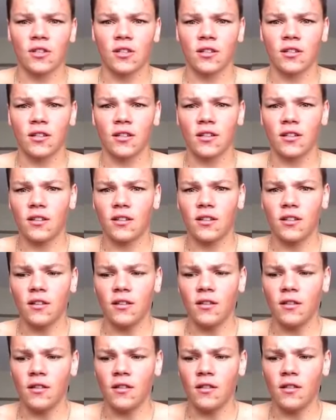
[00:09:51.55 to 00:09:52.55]
and
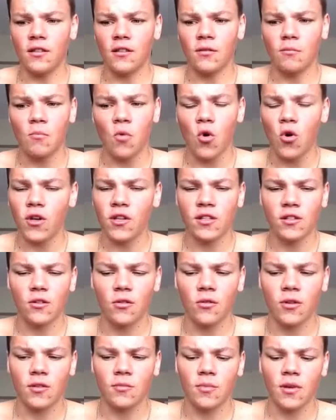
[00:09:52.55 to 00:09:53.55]
more isn't
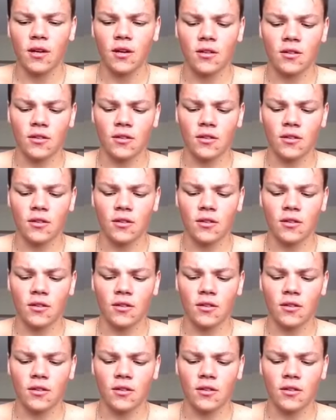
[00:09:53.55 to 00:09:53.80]
always better.